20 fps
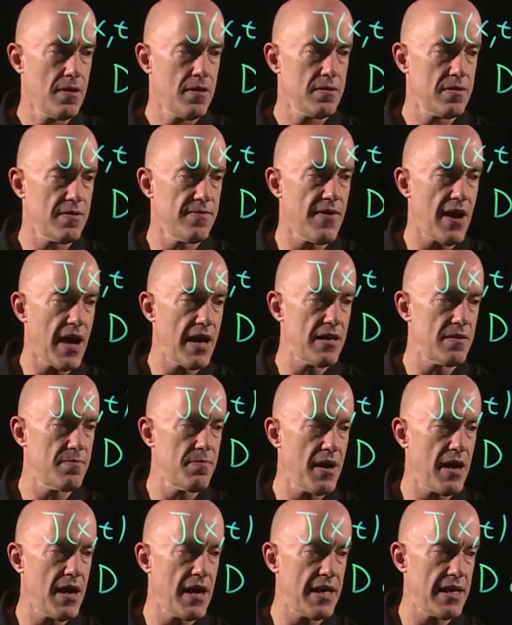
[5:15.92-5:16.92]
divided
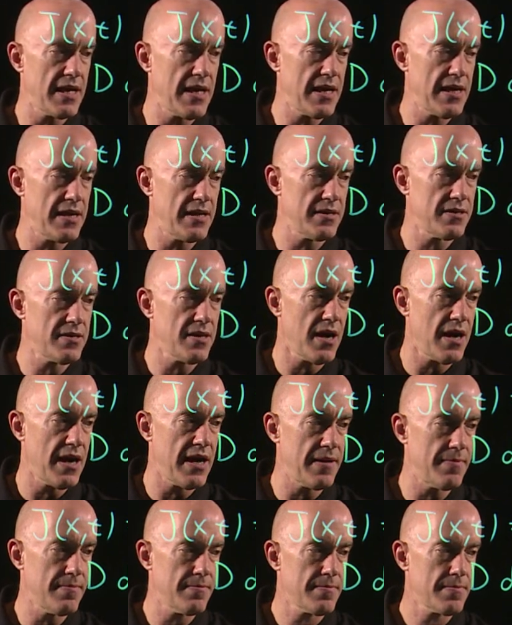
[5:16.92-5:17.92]
by a
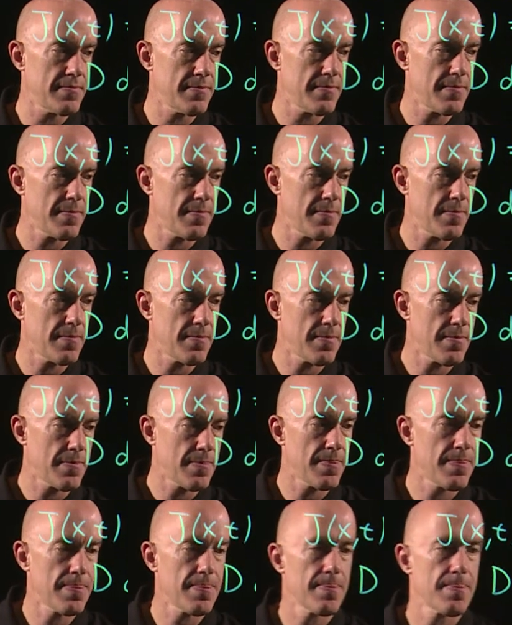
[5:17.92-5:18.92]
time.
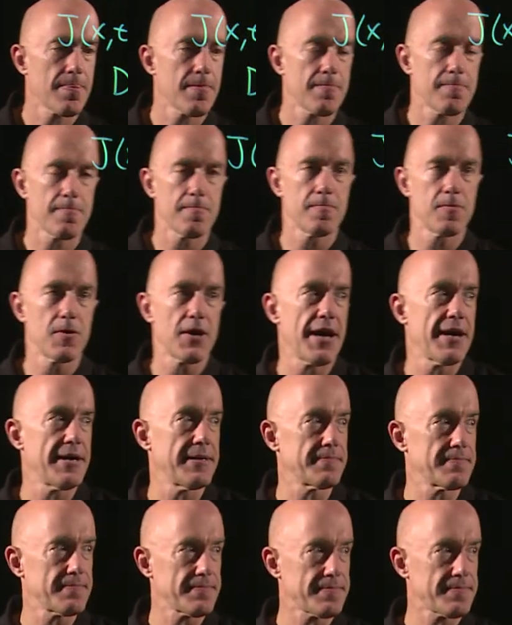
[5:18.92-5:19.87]
Okay.